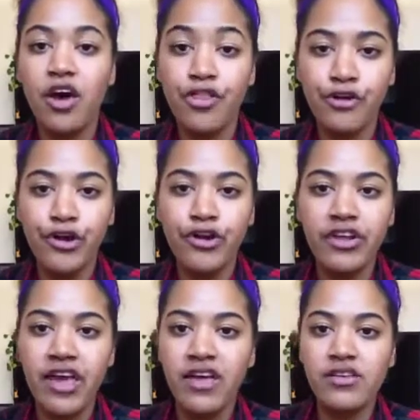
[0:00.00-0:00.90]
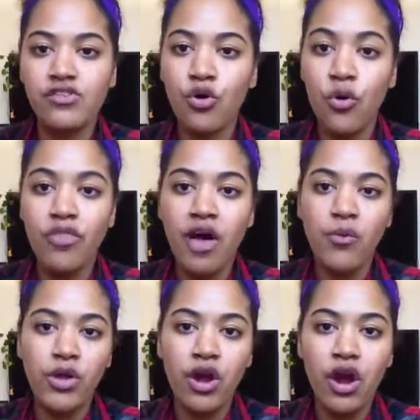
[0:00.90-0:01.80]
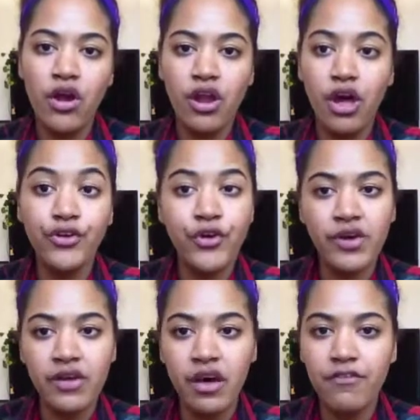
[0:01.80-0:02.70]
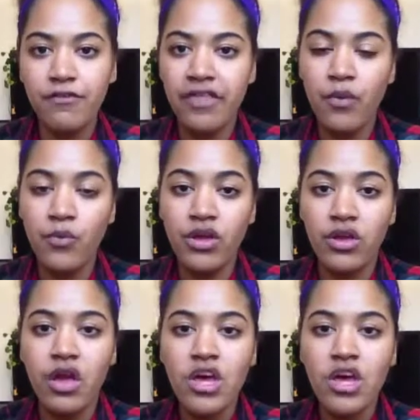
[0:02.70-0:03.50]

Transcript: othered and told that we are not good enough or that we